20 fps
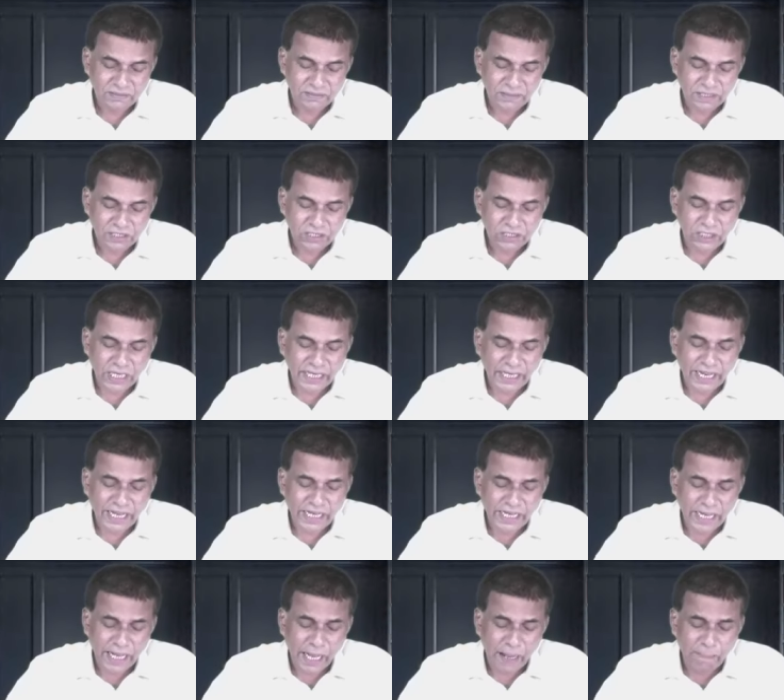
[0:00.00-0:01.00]

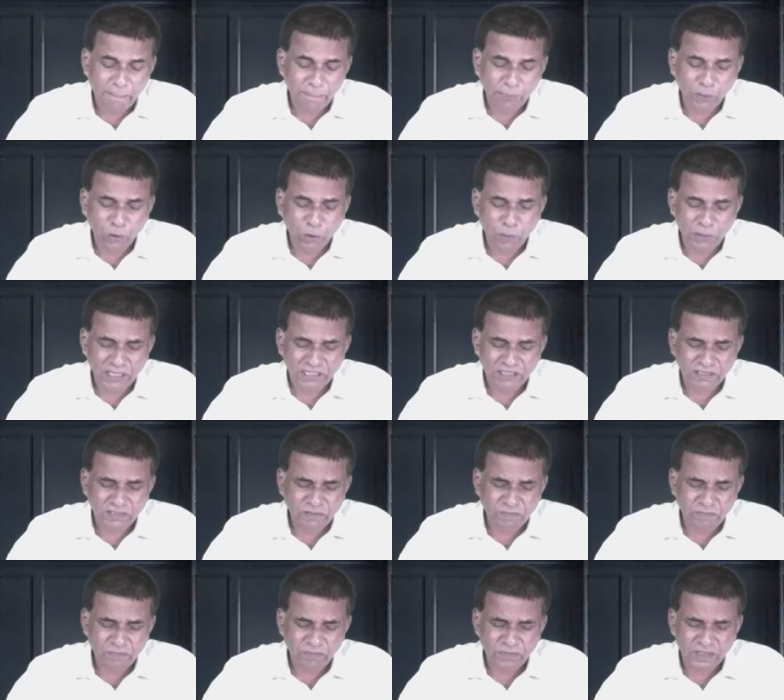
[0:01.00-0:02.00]
sudden improvement.
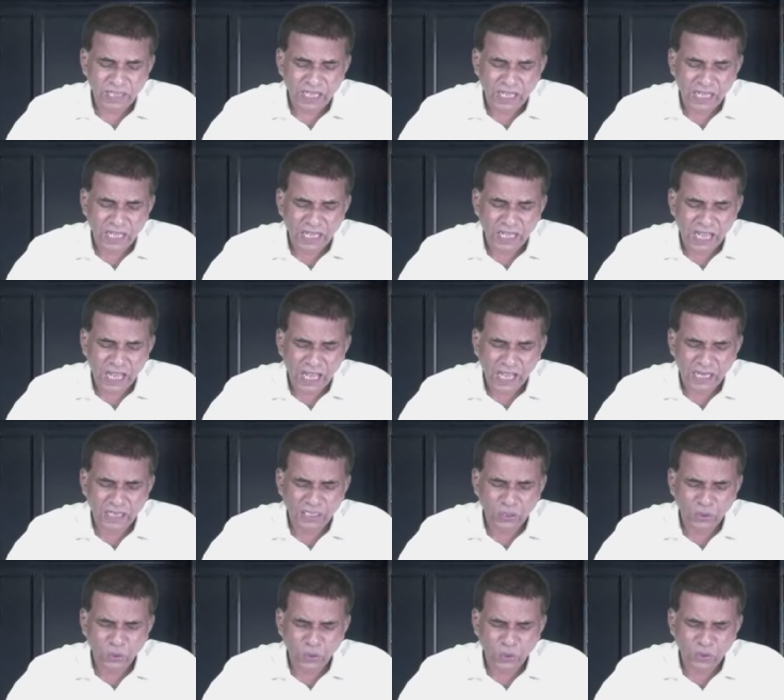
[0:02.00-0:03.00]
Mm, uh,
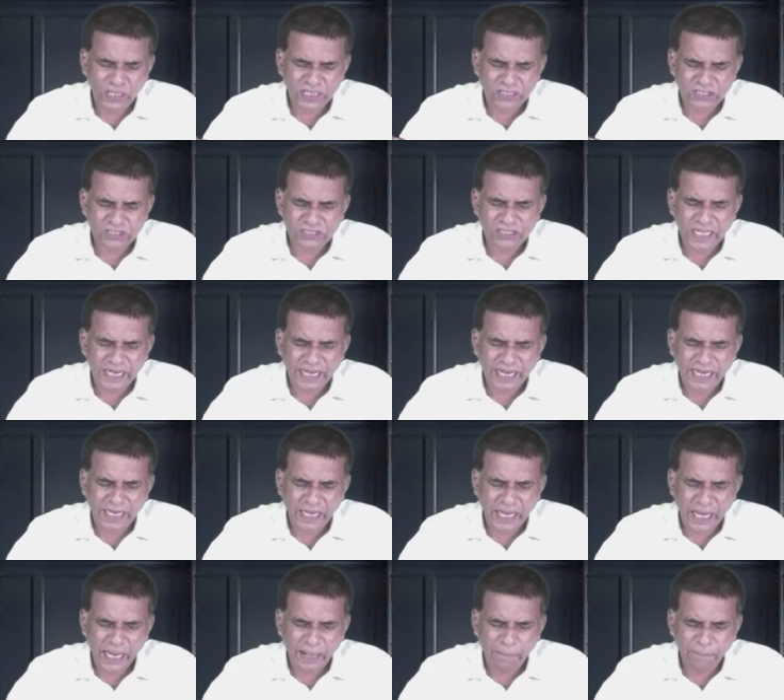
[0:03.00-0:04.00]
hallelujah.
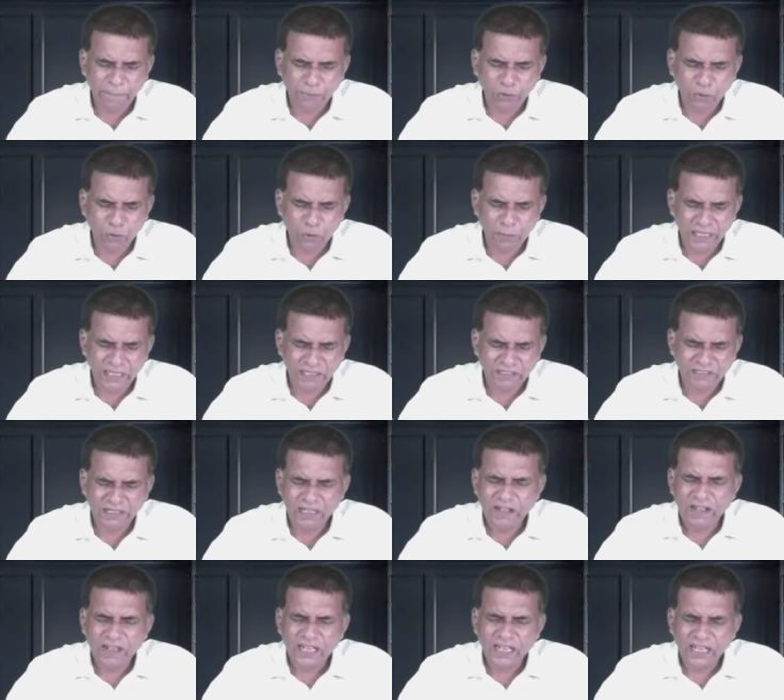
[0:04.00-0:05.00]
Sudden improvement
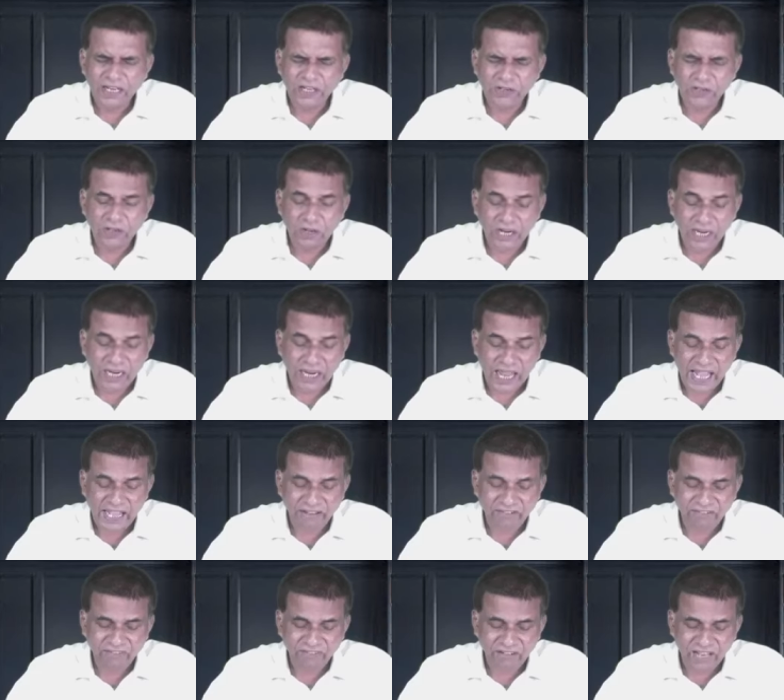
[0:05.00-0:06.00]
in your
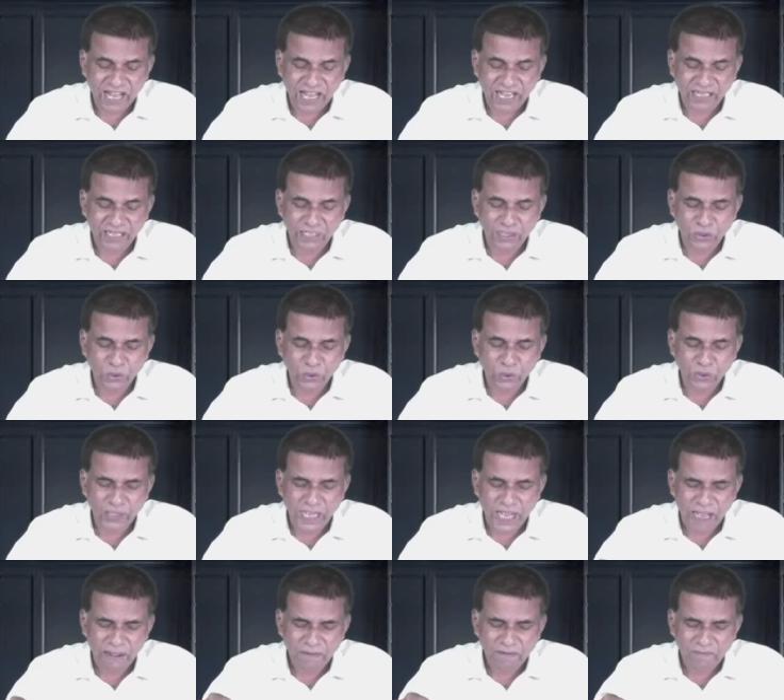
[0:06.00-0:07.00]
life.
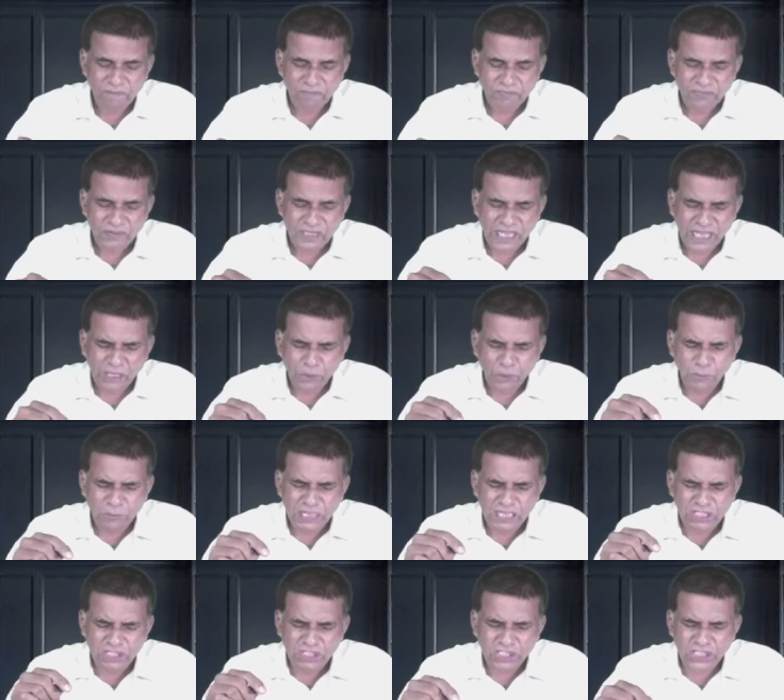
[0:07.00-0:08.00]
Hallelujah. There will
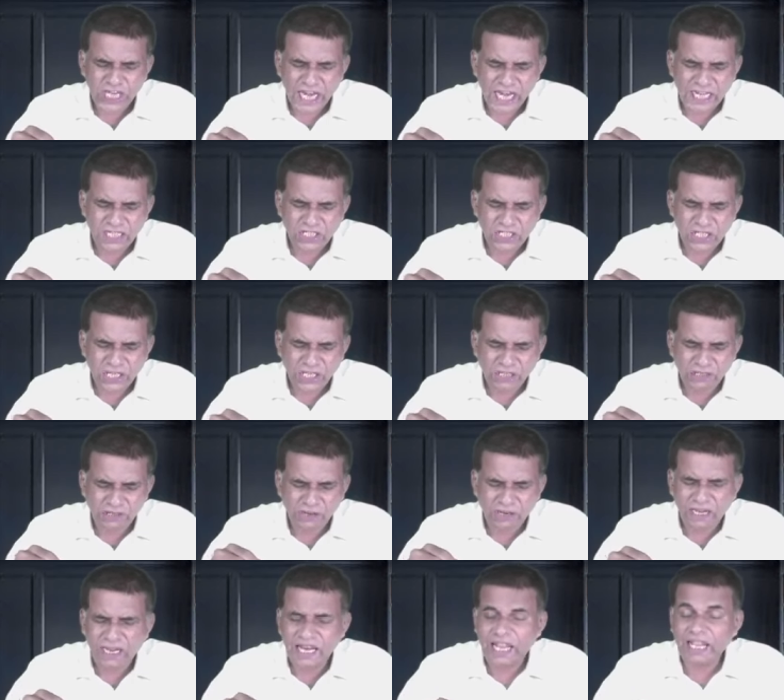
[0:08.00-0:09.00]
be a change in
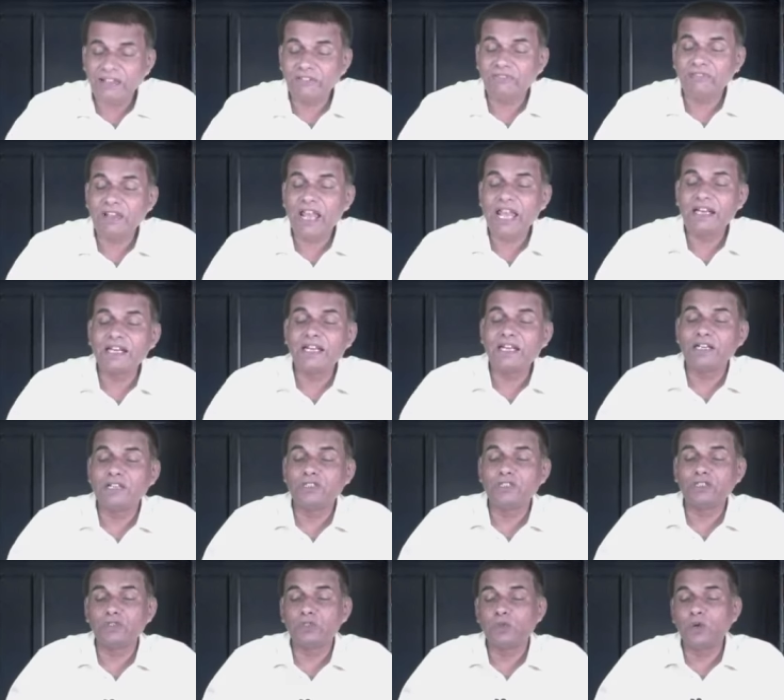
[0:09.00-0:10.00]
your life and it
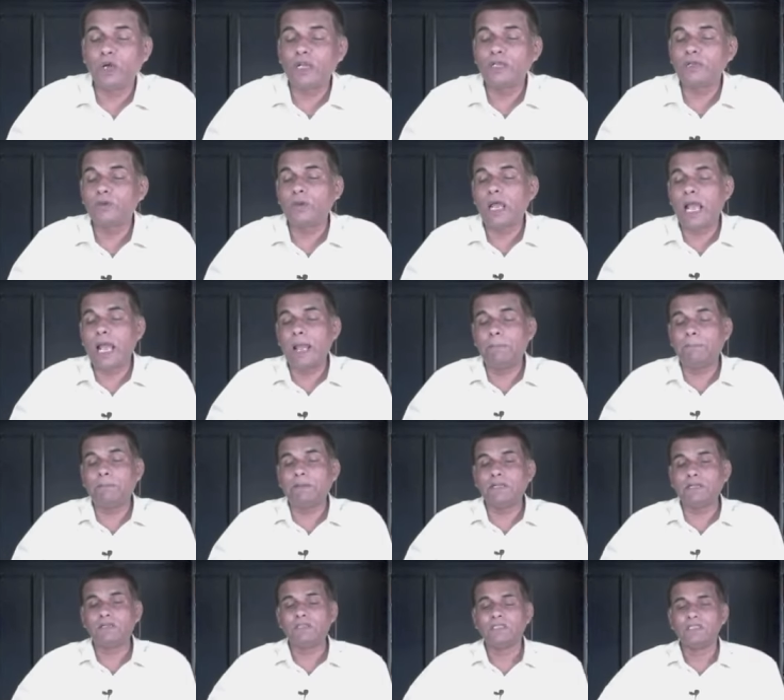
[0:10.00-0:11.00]
is going to happen.